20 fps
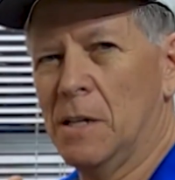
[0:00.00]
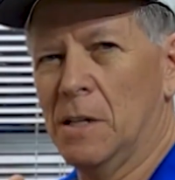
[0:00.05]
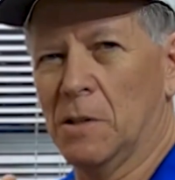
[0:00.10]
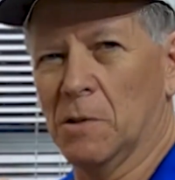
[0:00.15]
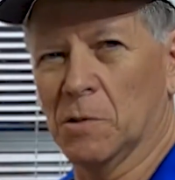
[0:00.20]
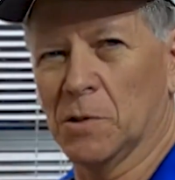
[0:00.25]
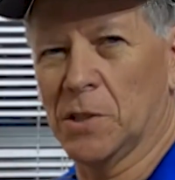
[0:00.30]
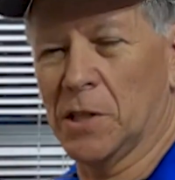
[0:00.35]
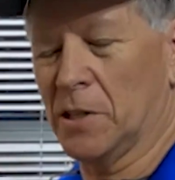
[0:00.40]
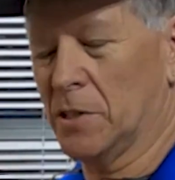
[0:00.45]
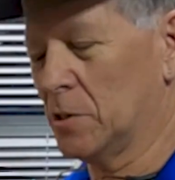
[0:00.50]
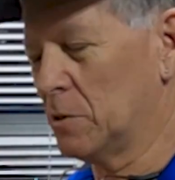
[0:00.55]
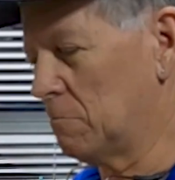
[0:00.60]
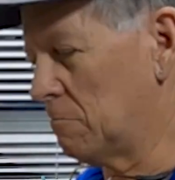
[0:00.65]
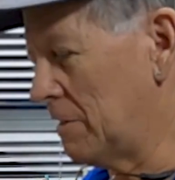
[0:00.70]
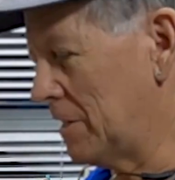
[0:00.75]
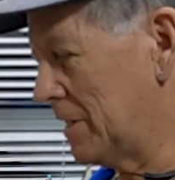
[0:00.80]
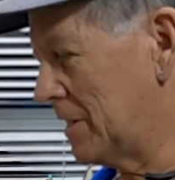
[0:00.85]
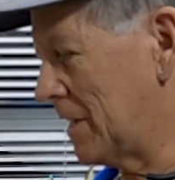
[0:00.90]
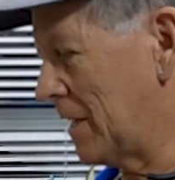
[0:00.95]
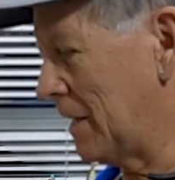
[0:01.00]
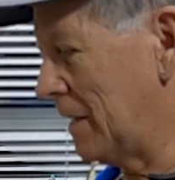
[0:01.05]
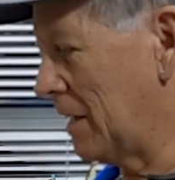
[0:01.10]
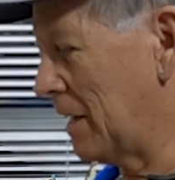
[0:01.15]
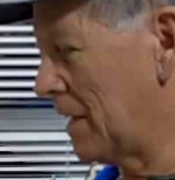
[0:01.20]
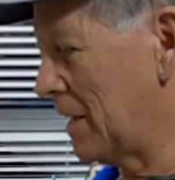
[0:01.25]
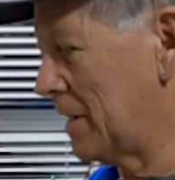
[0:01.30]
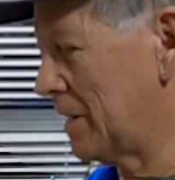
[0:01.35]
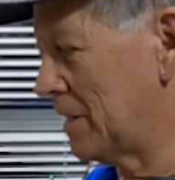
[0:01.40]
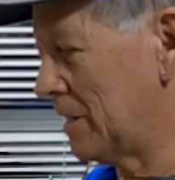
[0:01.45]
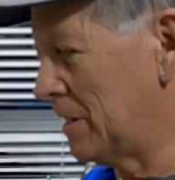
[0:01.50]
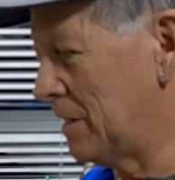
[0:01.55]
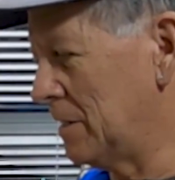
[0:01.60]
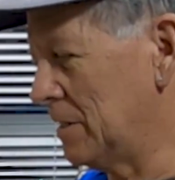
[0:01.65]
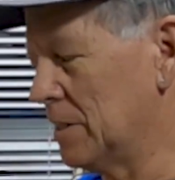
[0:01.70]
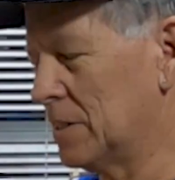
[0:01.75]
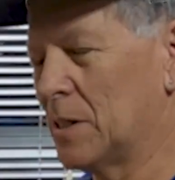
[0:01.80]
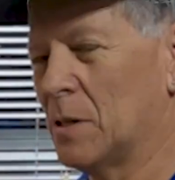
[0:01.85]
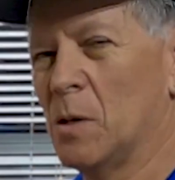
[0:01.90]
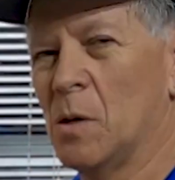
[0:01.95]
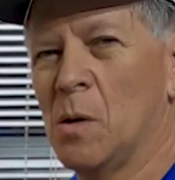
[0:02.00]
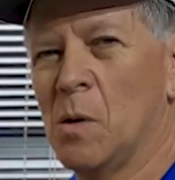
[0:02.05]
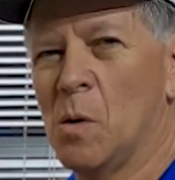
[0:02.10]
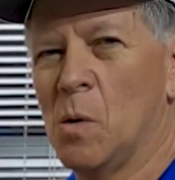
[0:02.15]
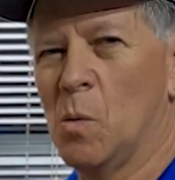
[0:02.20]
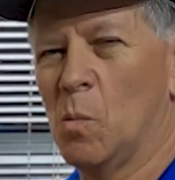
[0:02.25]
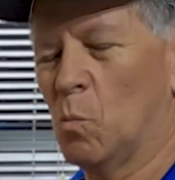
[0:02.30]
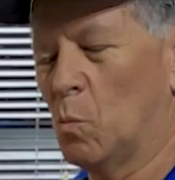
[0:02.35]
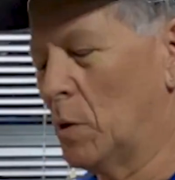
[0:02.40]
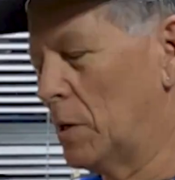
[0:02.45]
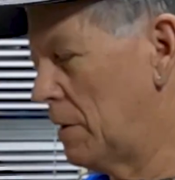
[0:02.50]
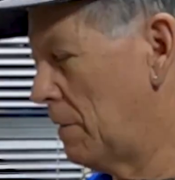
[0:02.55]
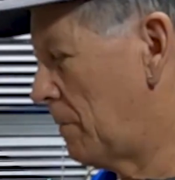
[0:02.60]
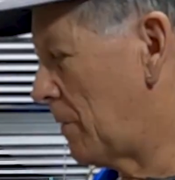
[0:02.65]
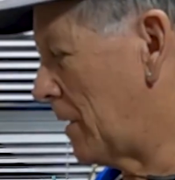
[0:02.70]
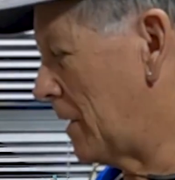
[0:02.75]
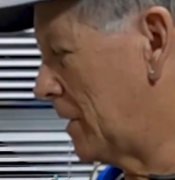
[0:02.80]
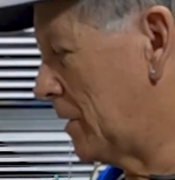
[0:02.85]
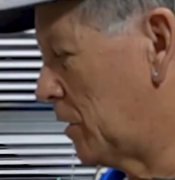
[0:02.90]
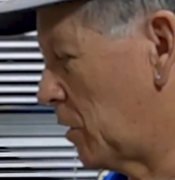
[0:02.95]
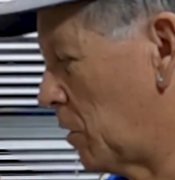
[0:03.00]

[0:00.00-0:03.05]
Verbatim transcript: Here's the other reason I like these. What if I